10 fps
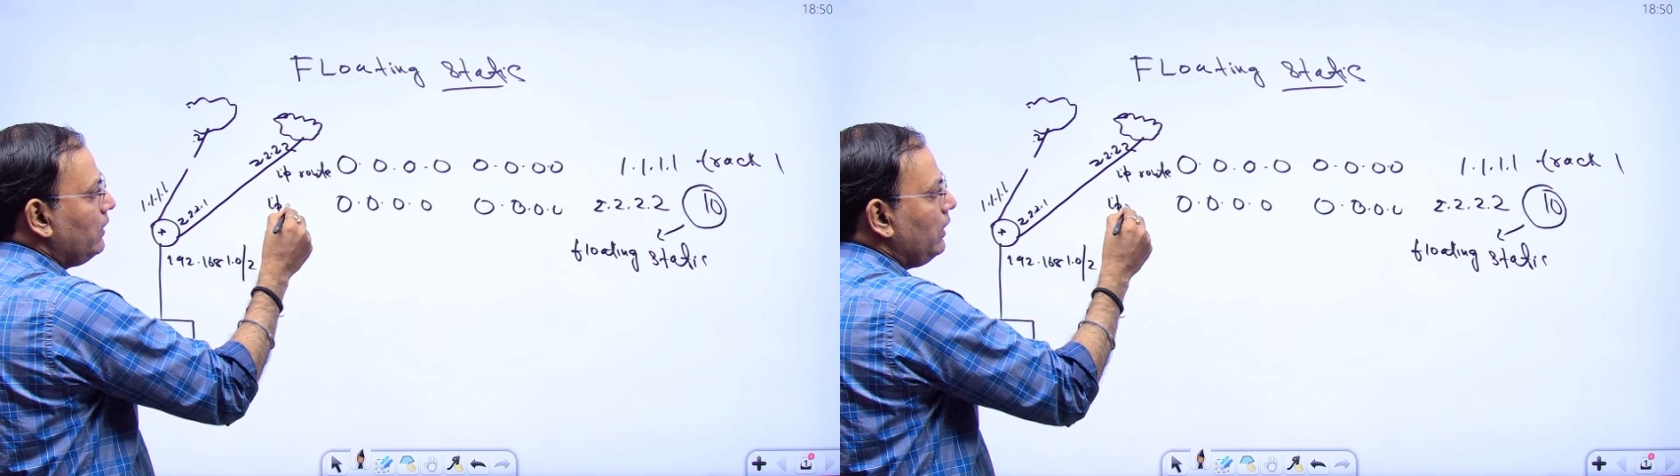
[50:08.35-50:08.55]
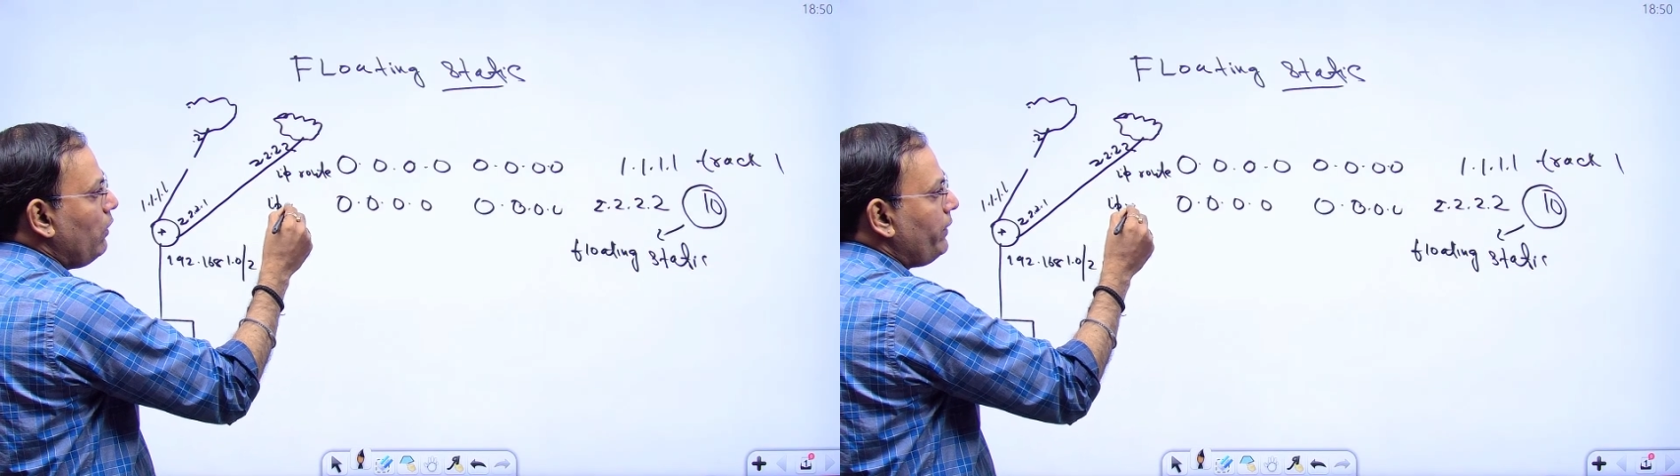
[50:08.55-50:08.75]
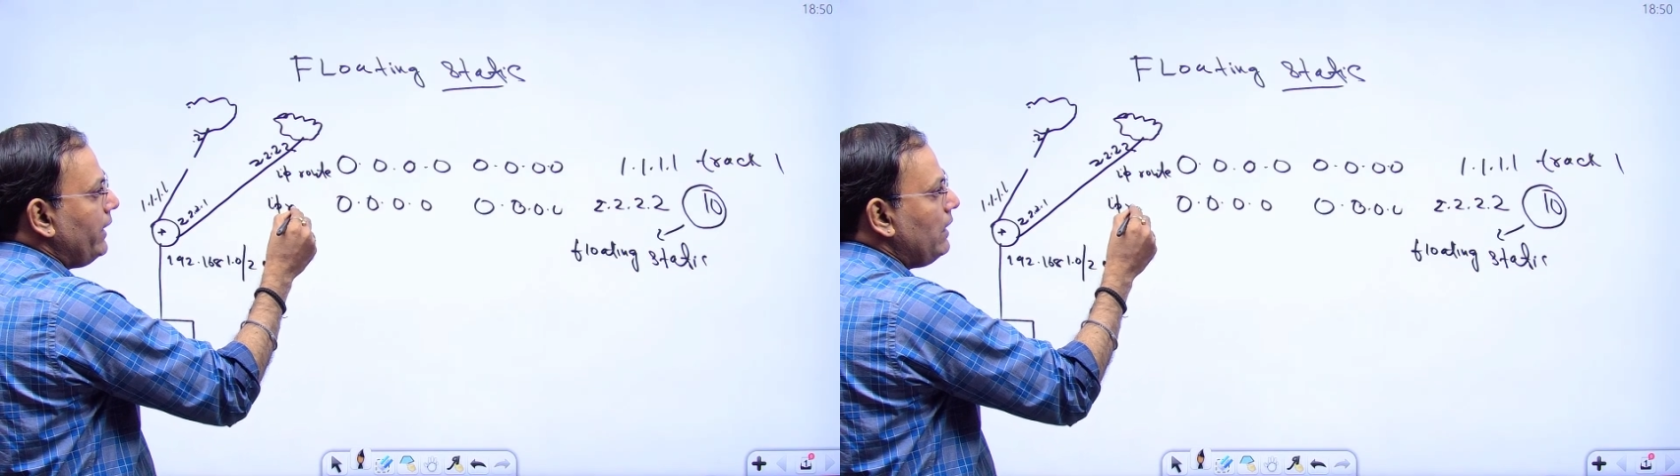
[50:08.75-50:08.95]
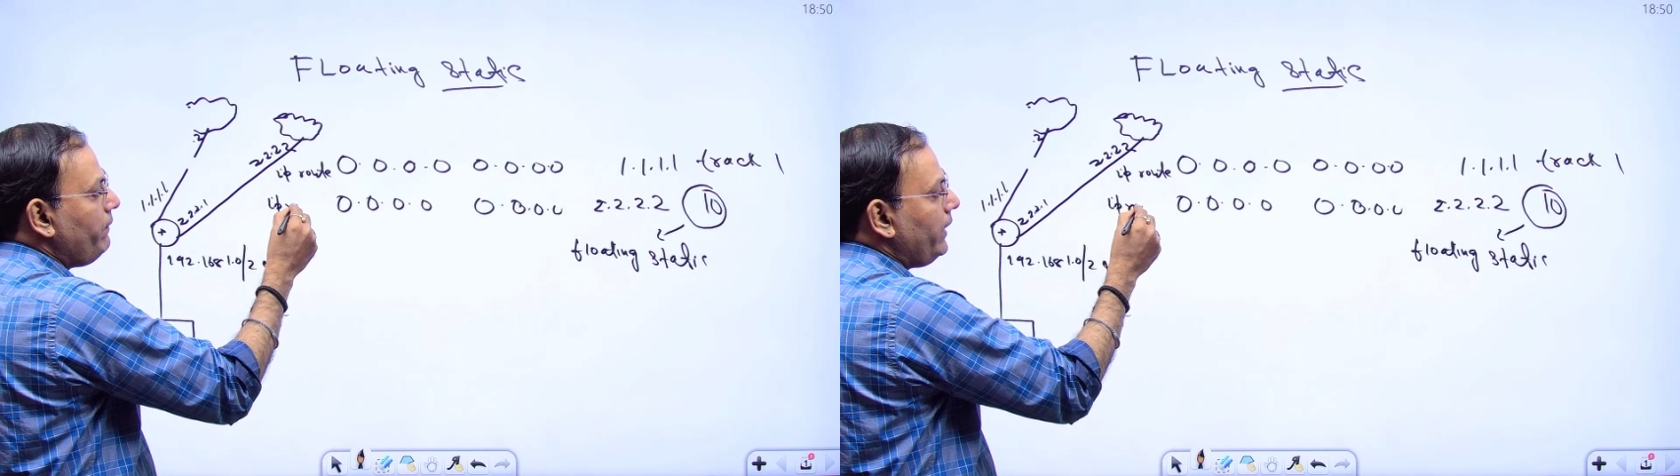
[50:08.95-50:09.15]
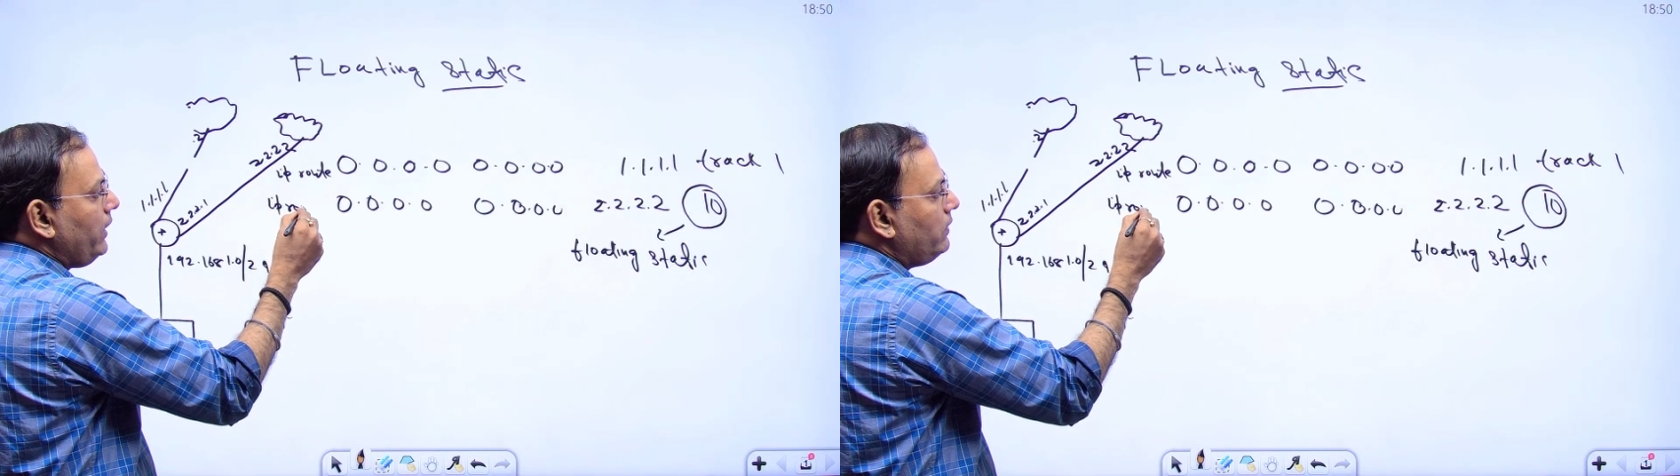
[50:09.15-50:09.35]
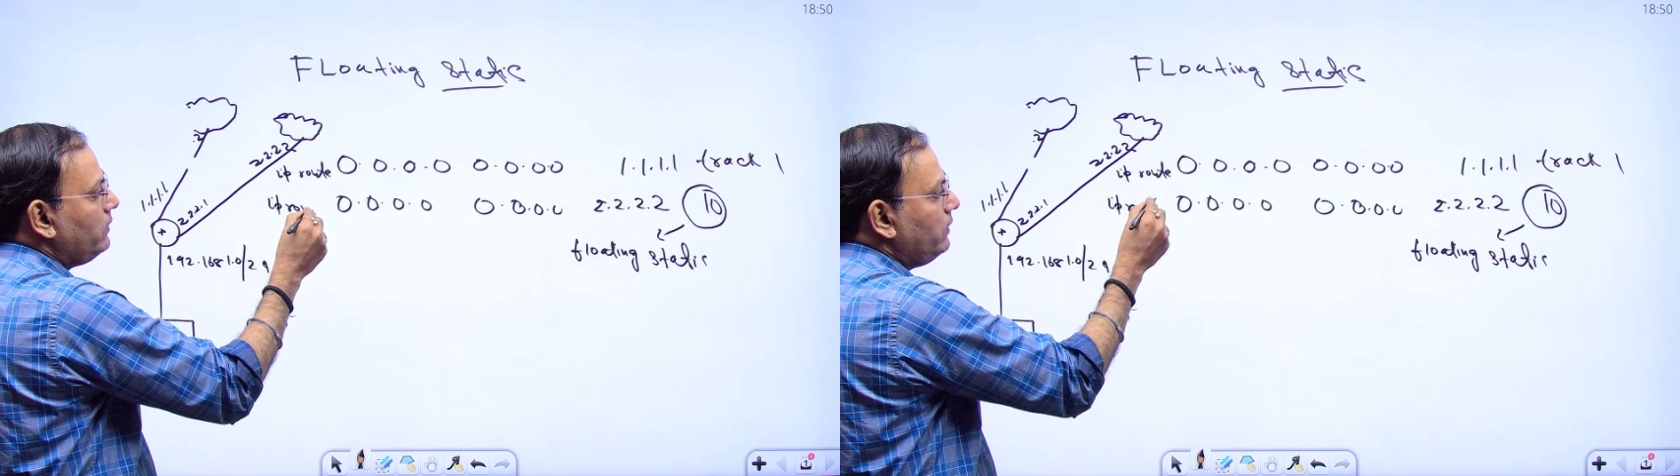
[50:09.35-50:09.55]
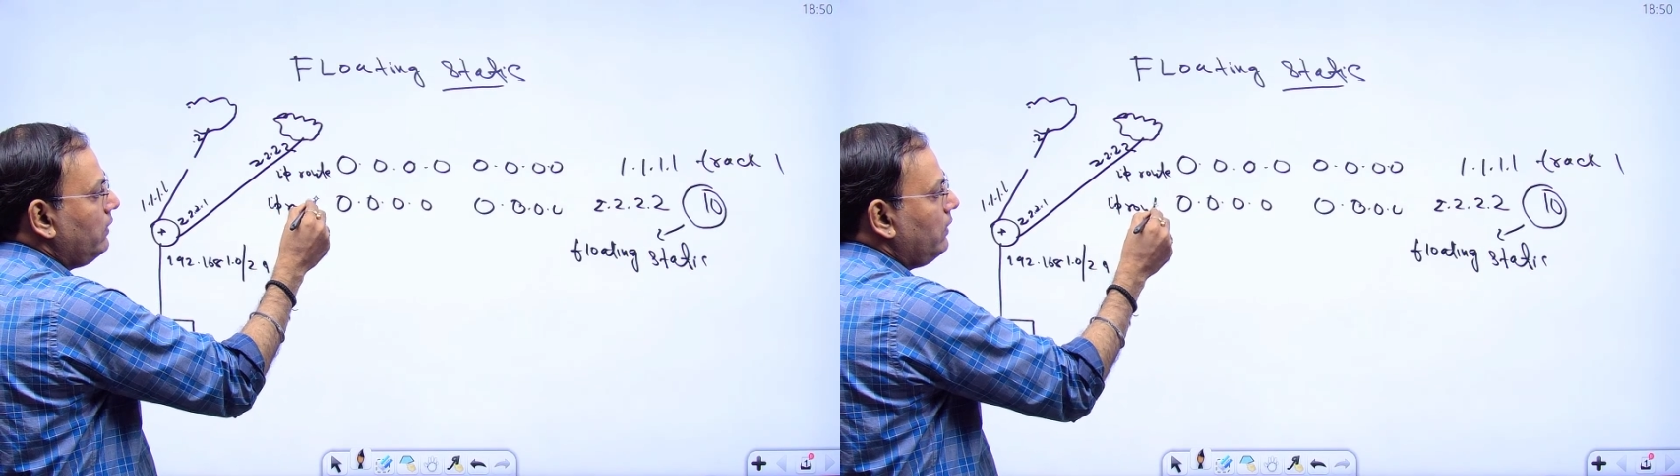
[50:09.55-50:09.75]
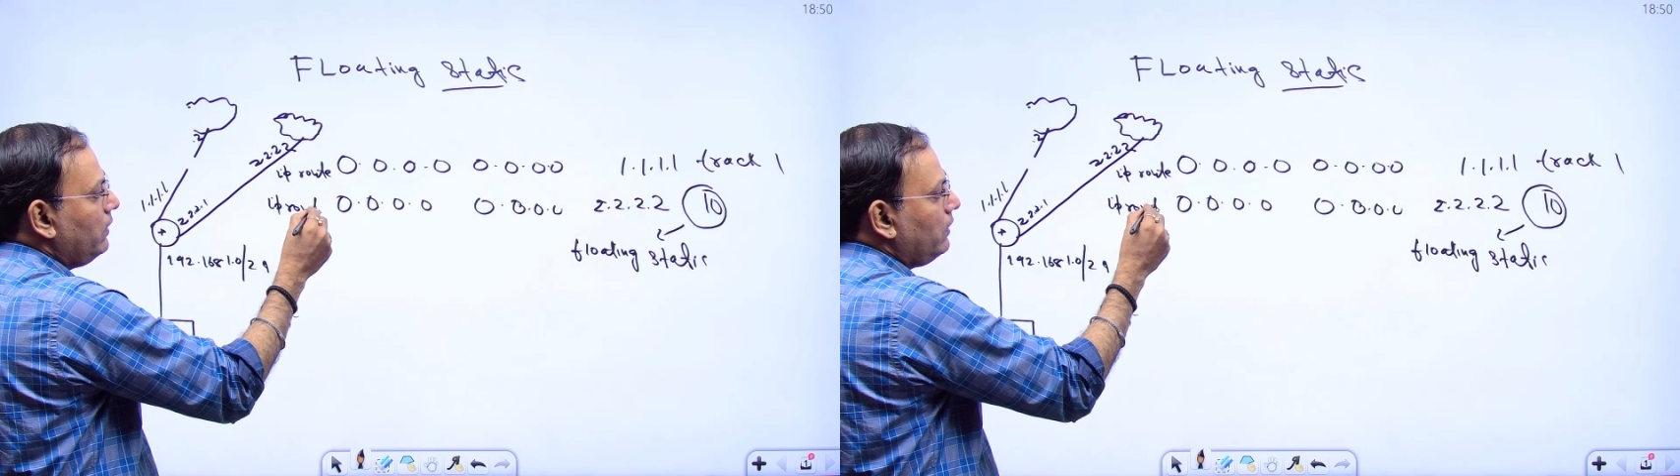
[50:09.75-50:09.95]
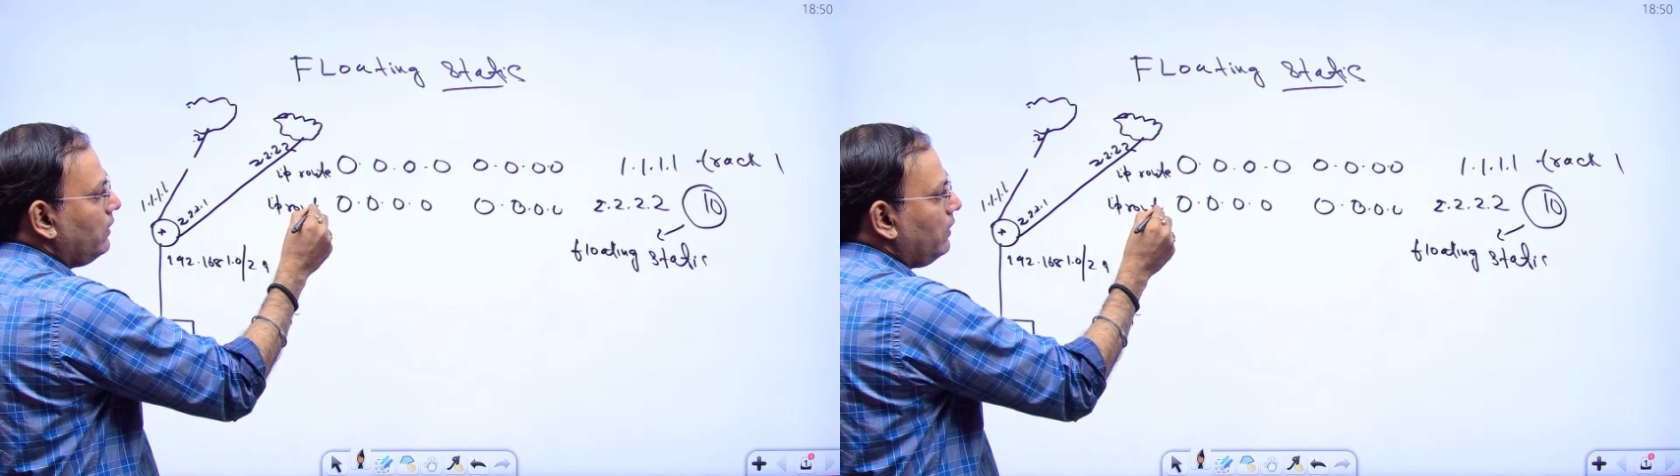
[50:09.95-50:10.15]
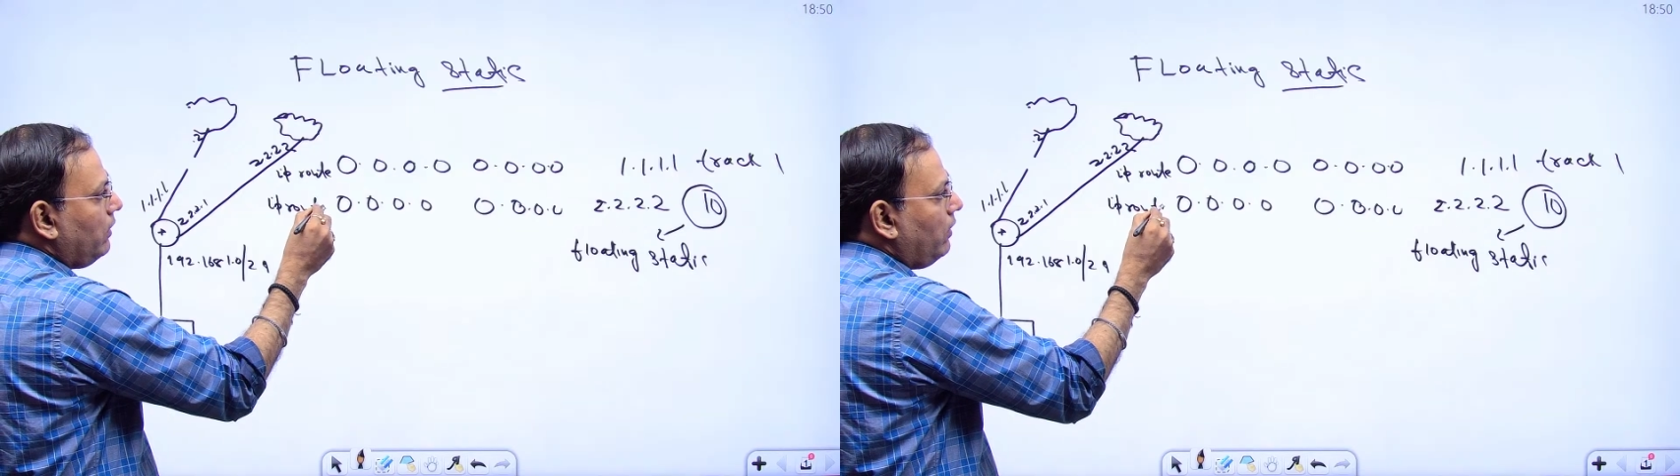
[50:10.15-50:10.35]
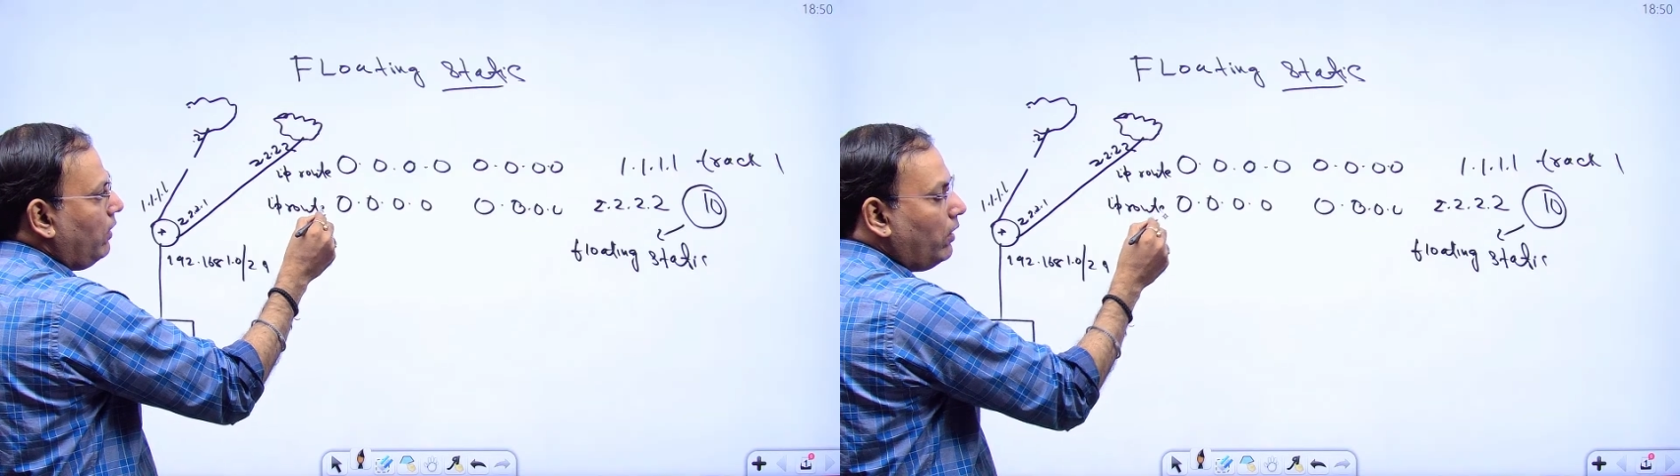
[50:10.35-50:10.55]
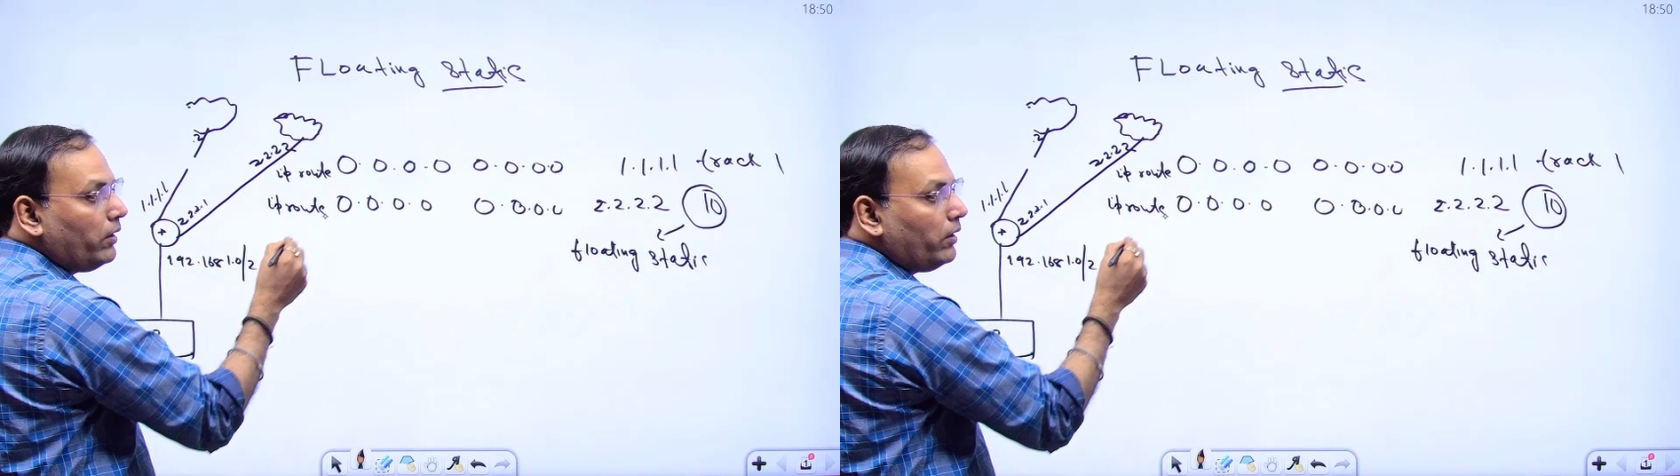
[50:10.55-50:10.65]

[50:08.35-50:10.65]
Now tell me, on